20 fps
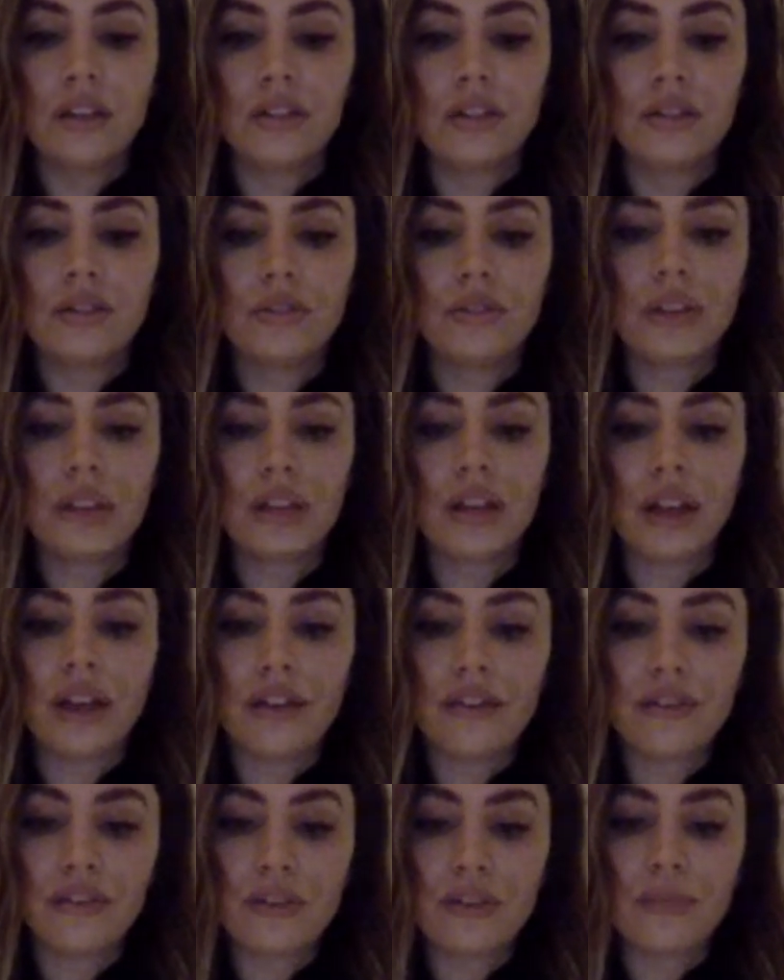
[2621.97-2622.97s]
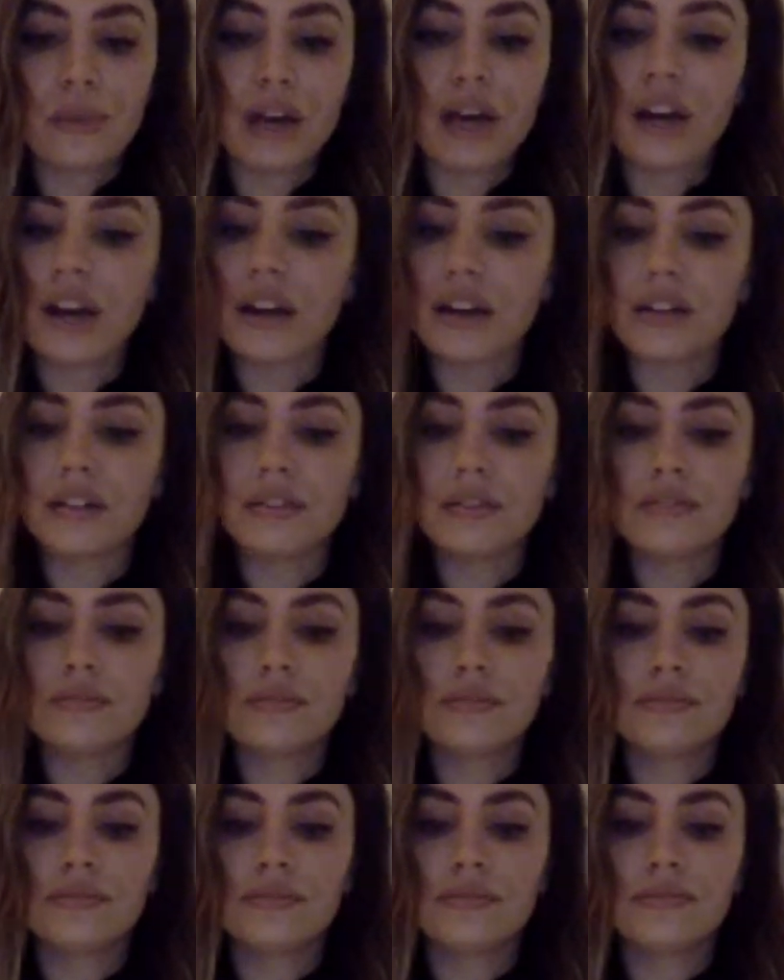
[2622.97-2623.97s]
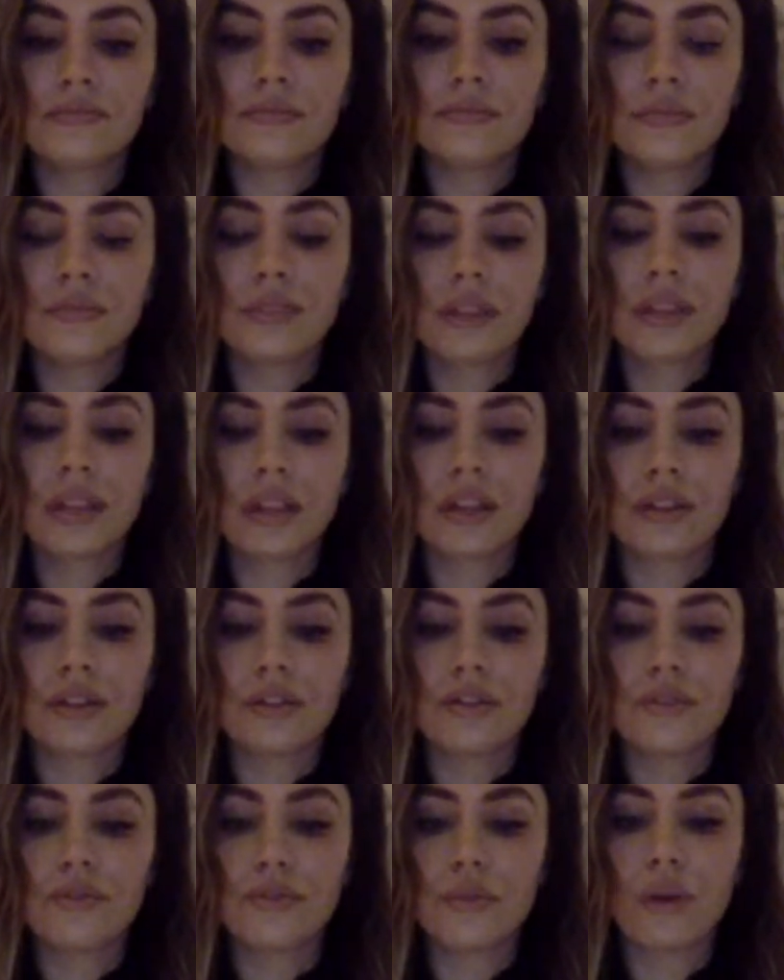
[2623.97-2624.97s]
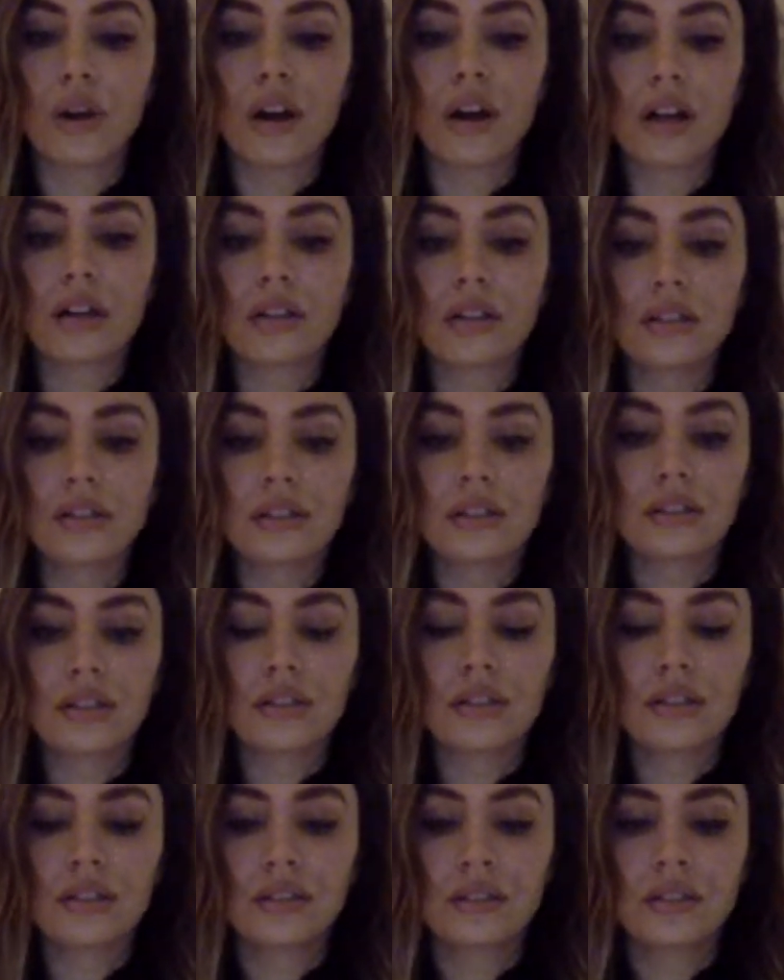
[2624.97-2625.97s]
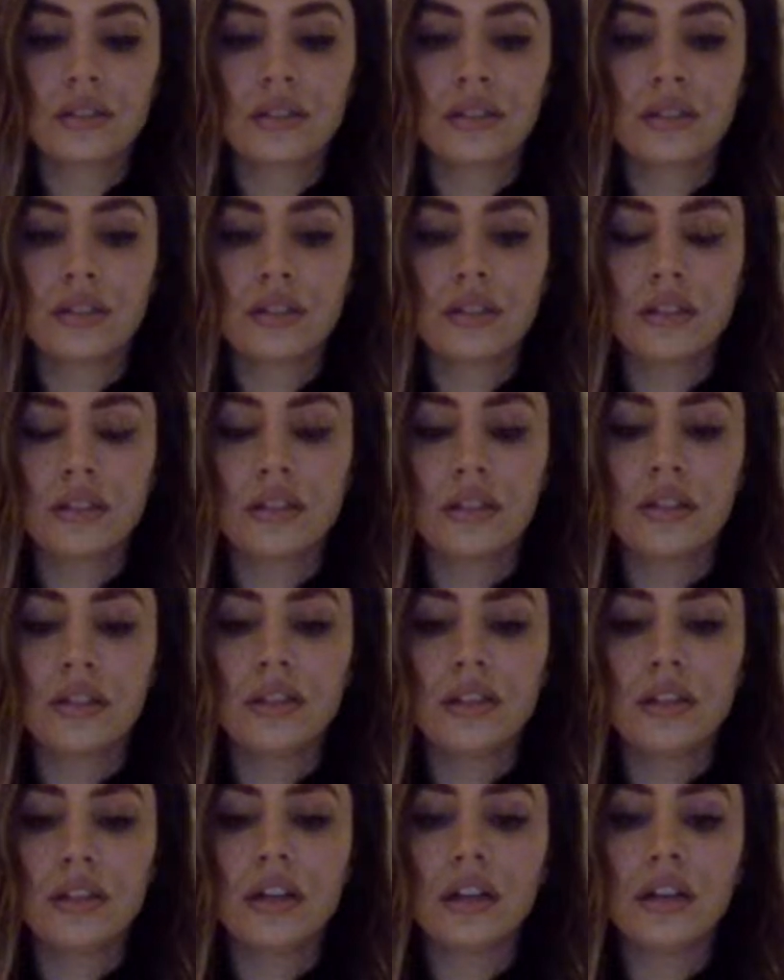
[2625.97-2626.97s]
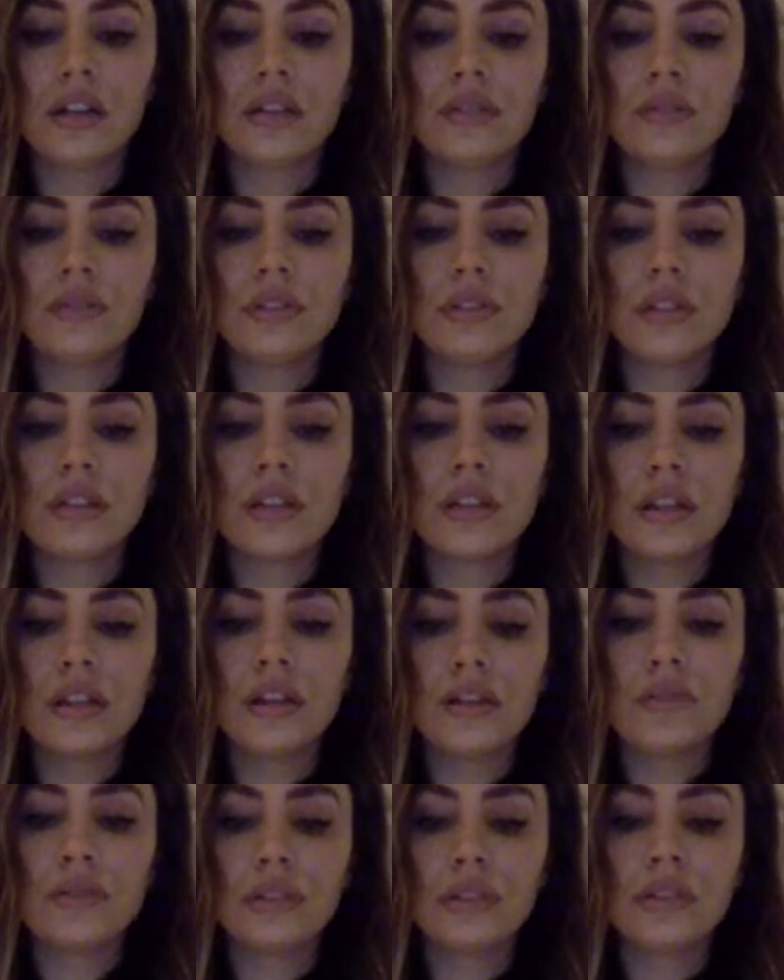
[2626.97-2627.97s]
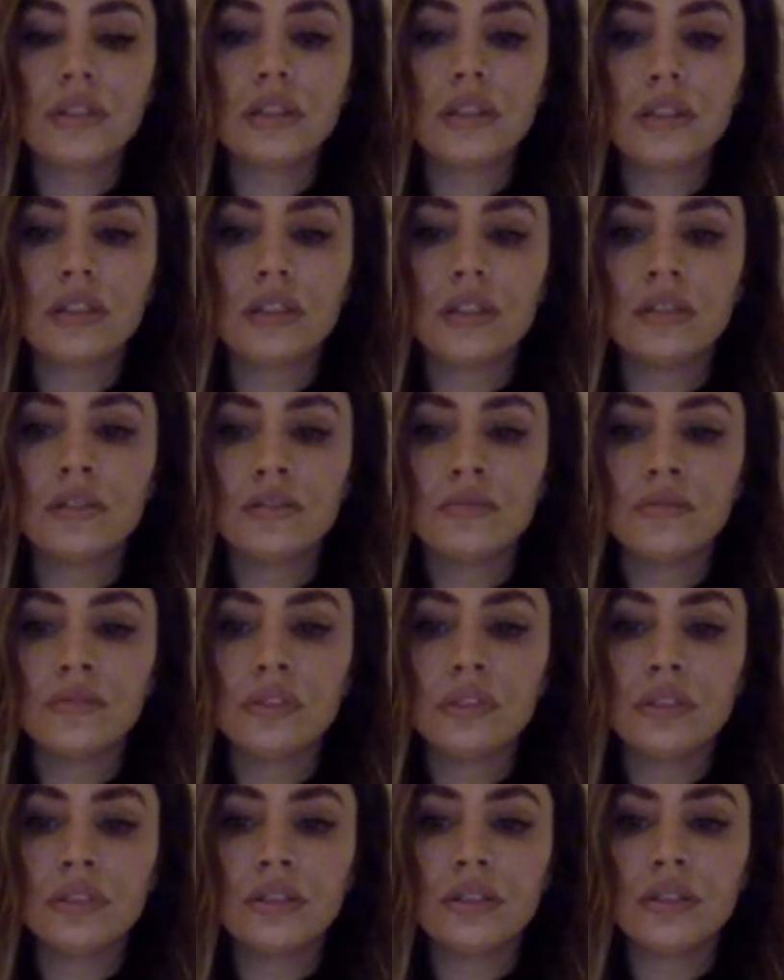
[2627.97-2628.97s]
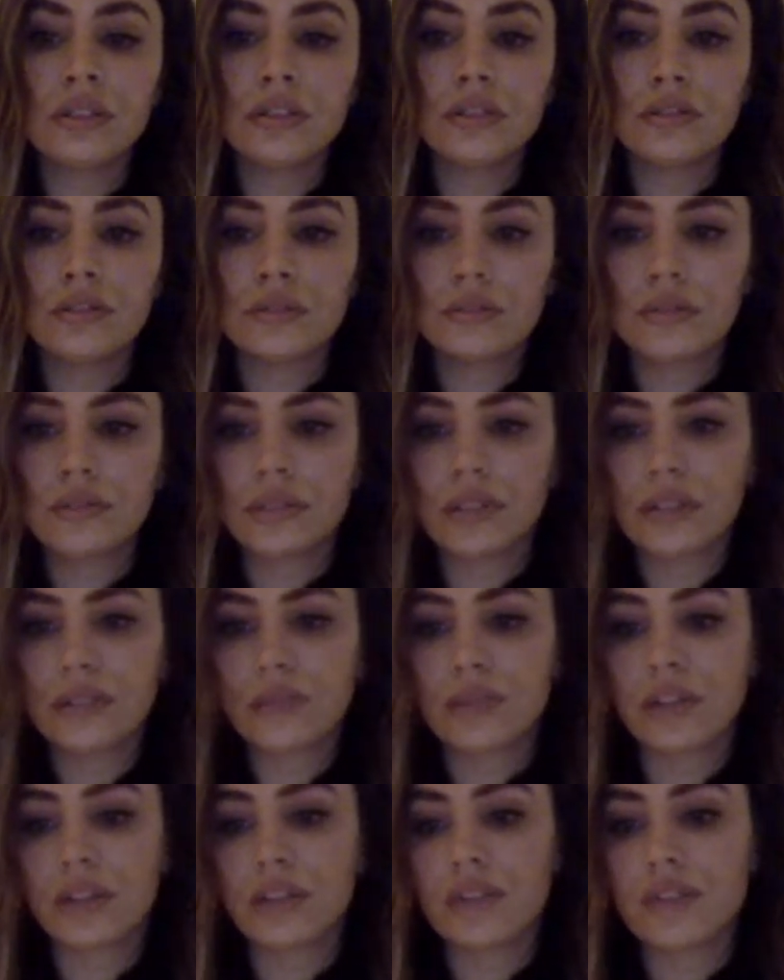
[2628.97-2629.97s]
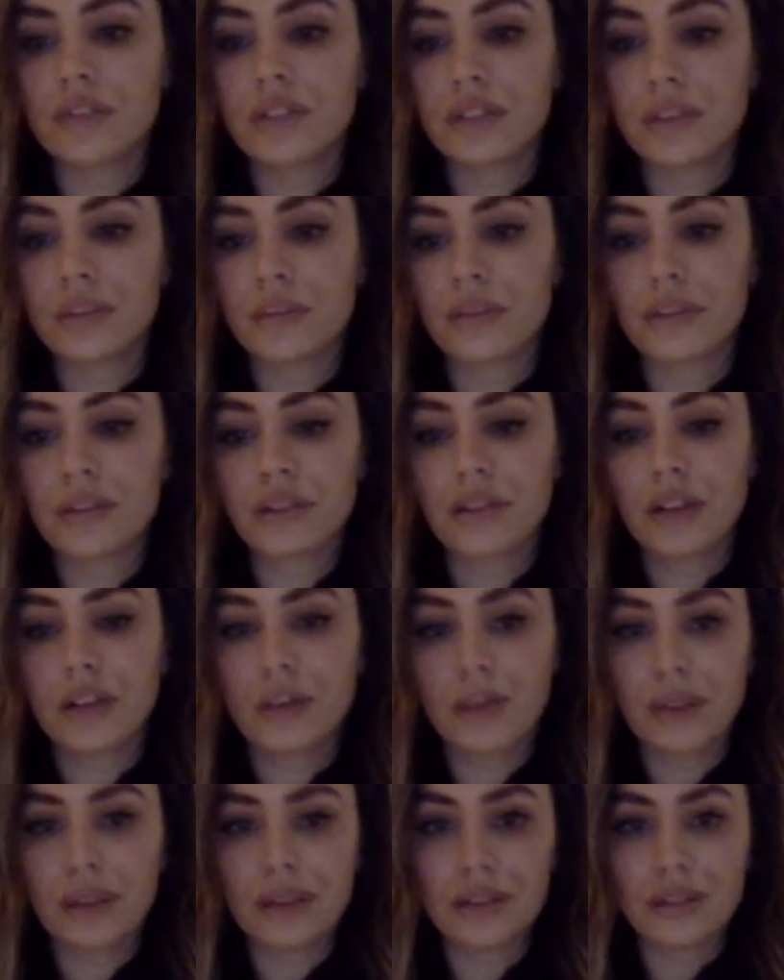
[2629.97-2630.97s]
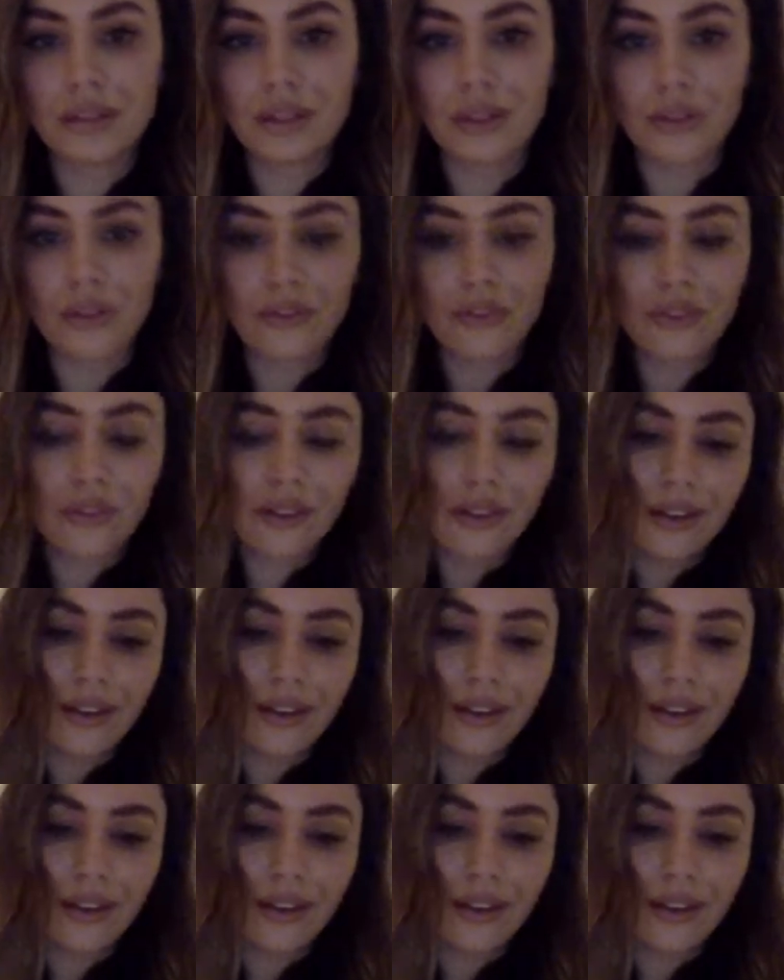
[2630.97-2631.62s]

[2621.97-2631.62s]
know that every mile that you've walked, I was there walking you. I'm not even typing. Come on, Soph.